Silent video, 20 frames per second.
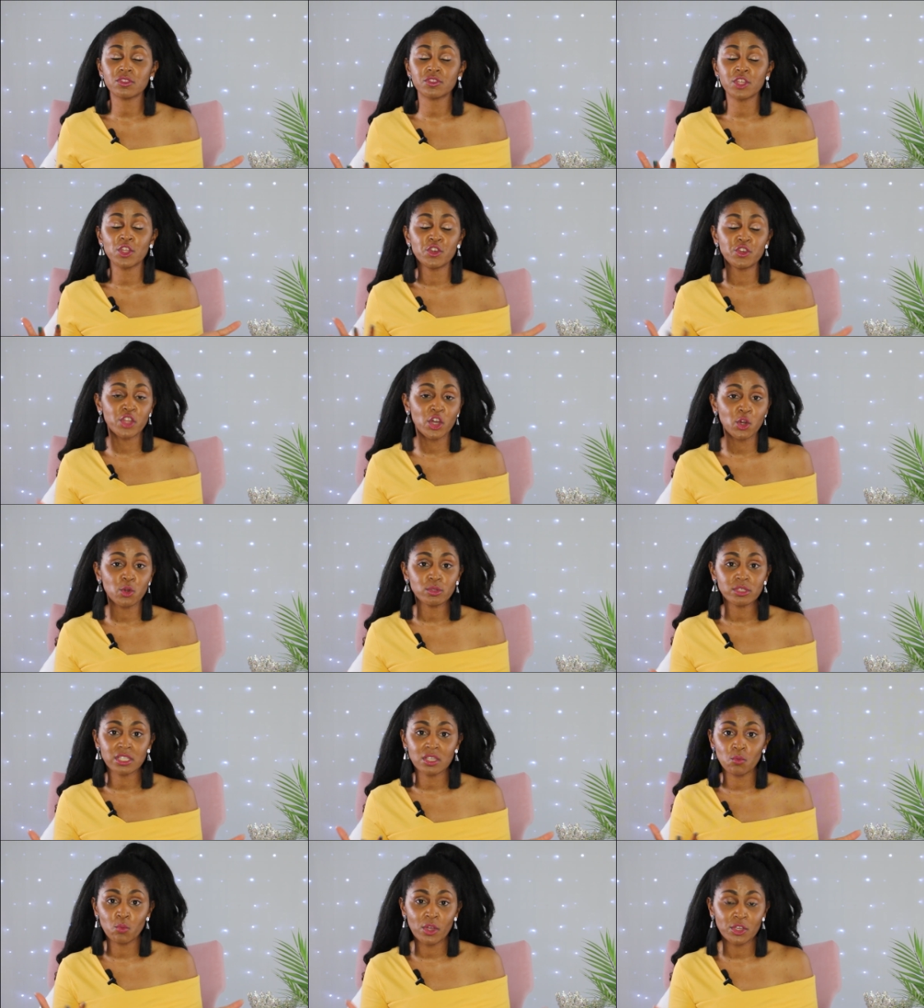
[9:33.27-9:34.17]
the
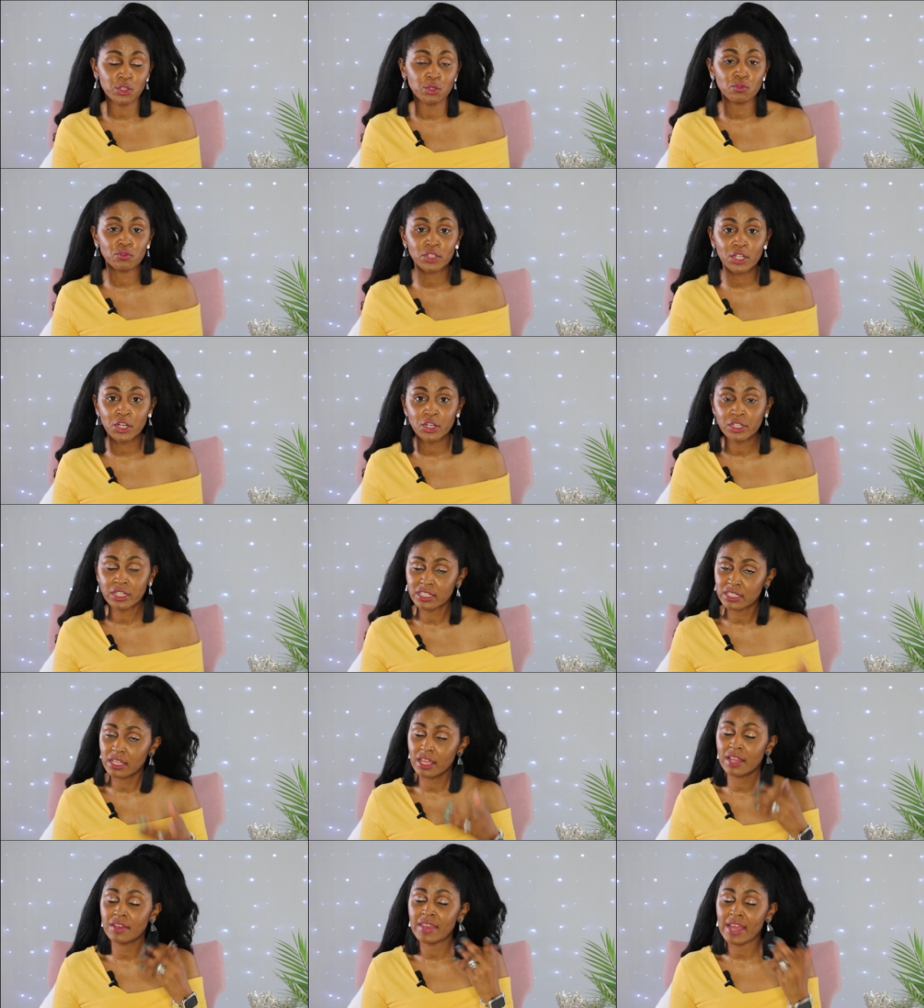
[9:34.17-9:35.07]
notes and what you've learned,
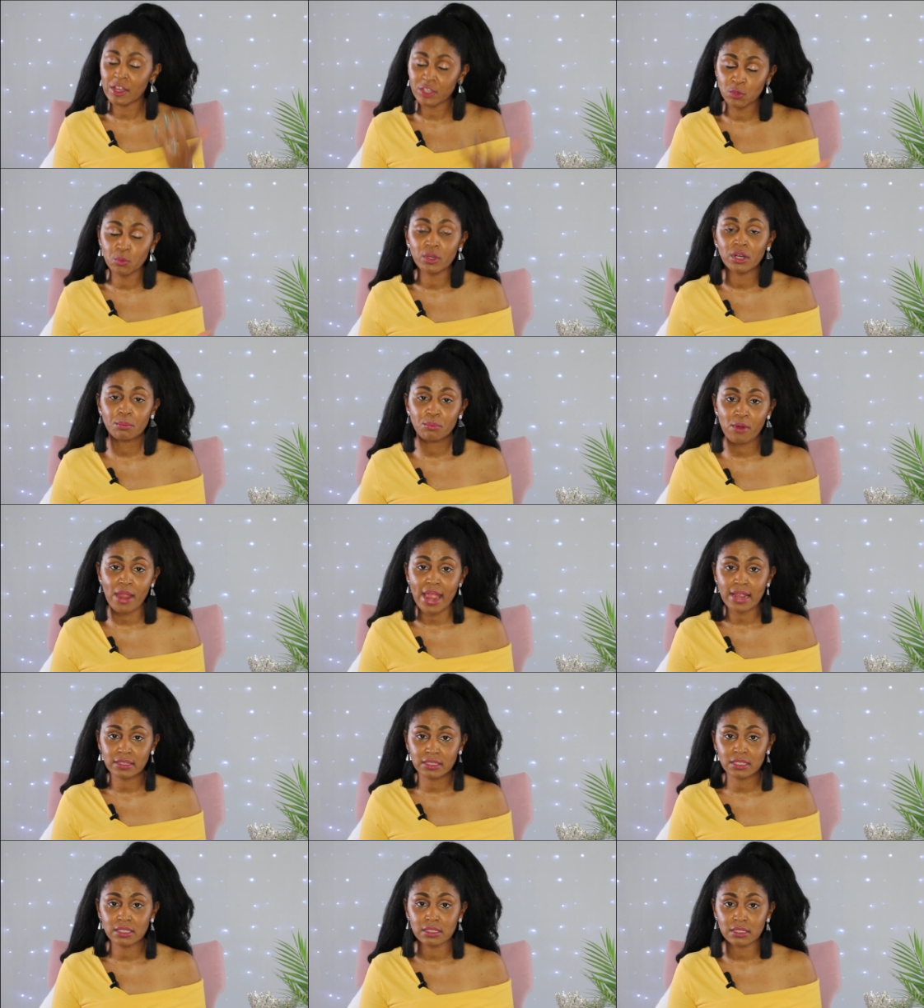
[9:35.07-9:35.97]
and now you want to
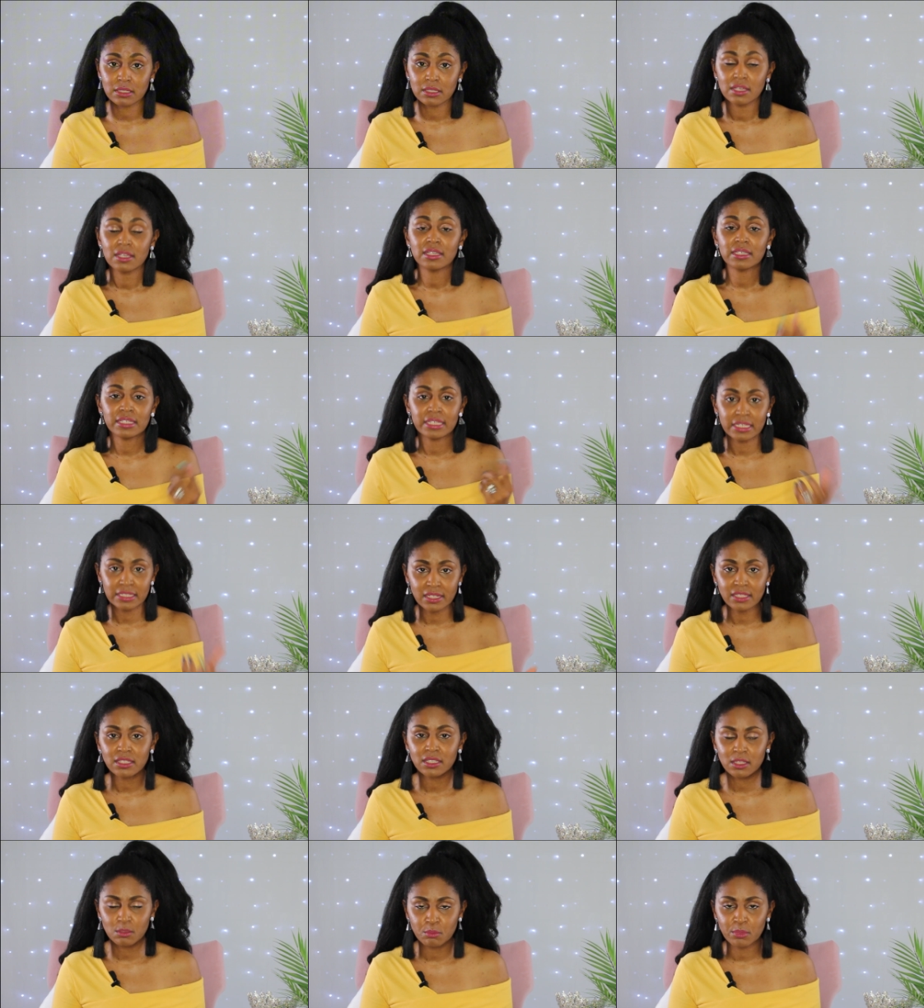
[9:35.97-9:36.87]
practice. Get
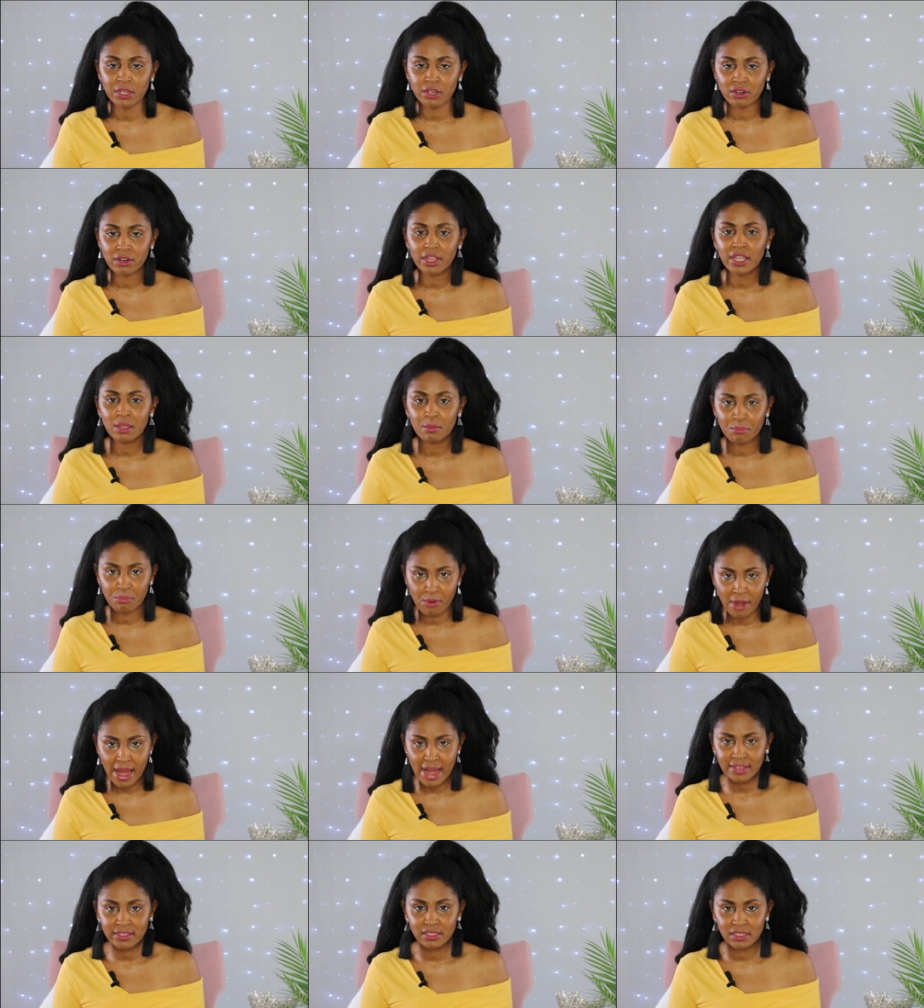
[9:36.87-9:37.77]
into the mirror and
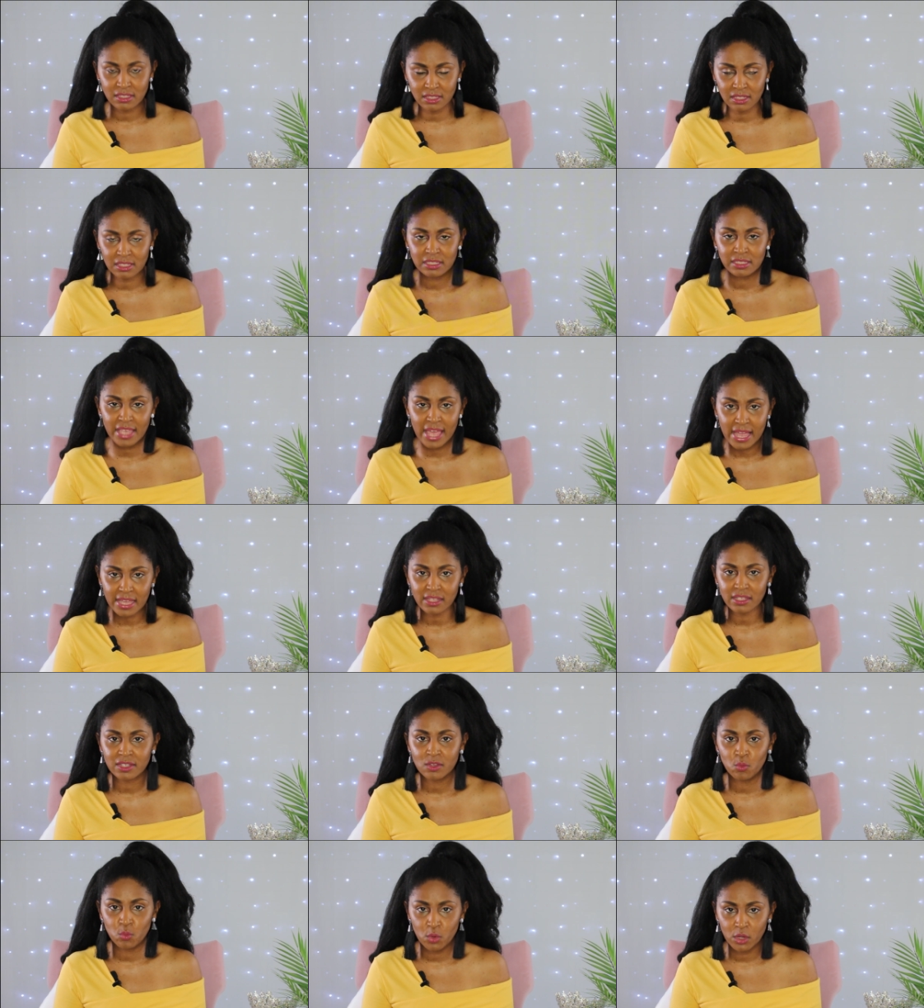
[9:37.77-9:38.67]
practice
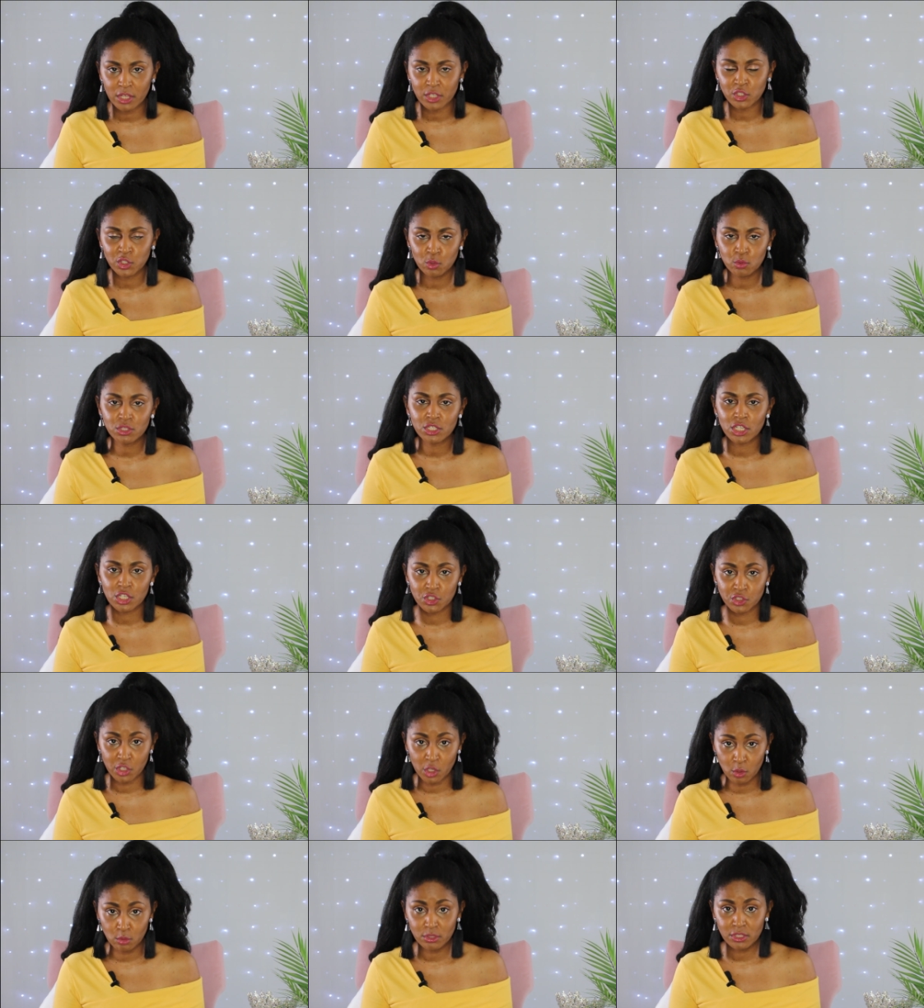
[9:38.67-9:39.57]
exactly what you took
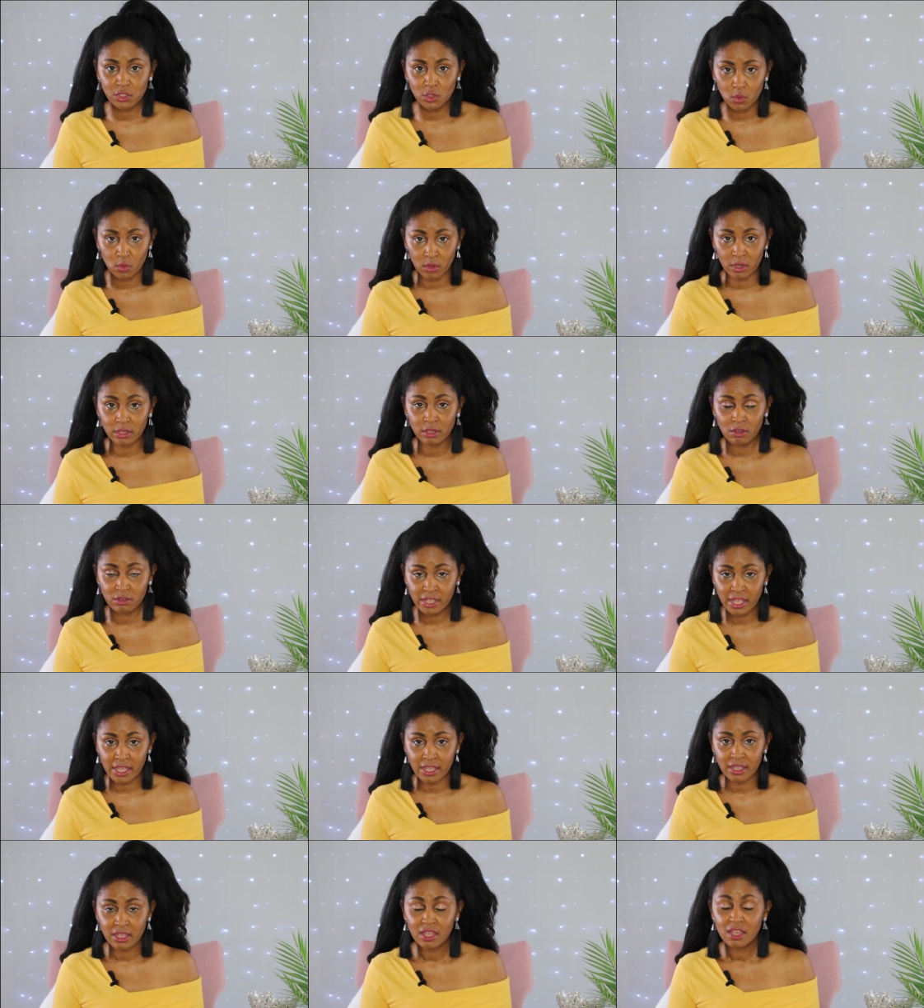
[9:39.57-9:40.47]
notes on,
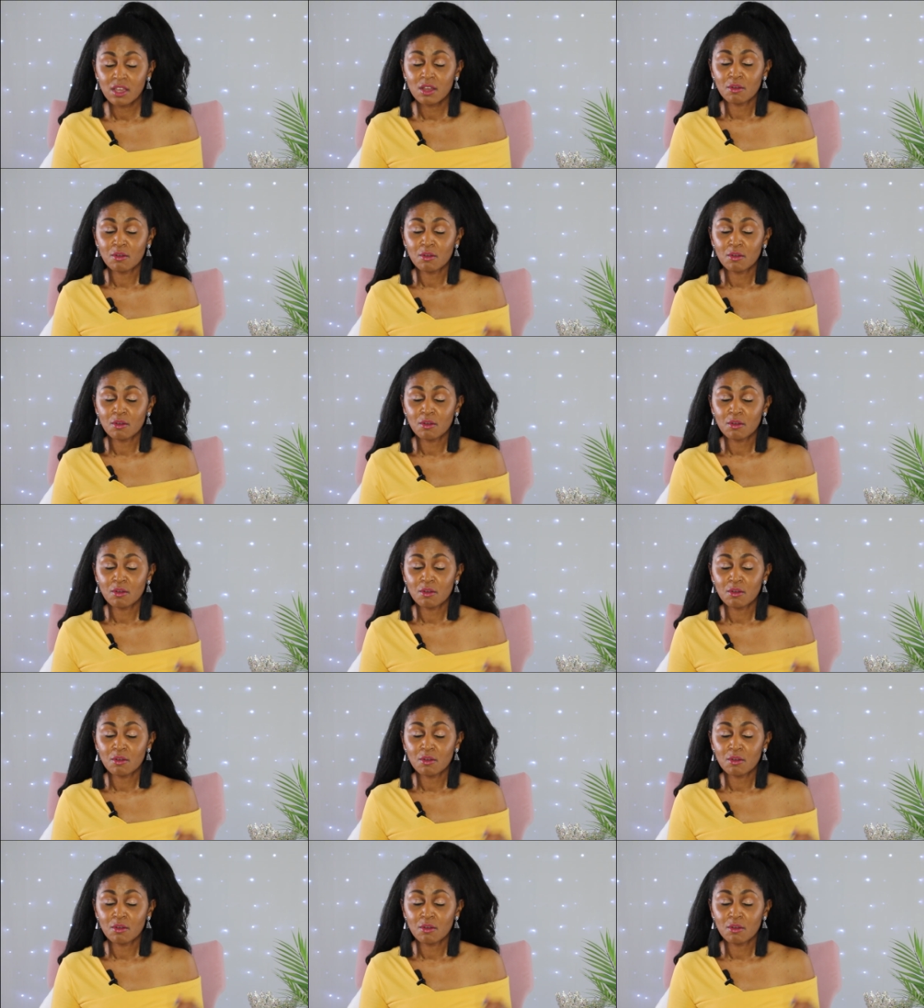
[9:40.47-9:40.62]
okay?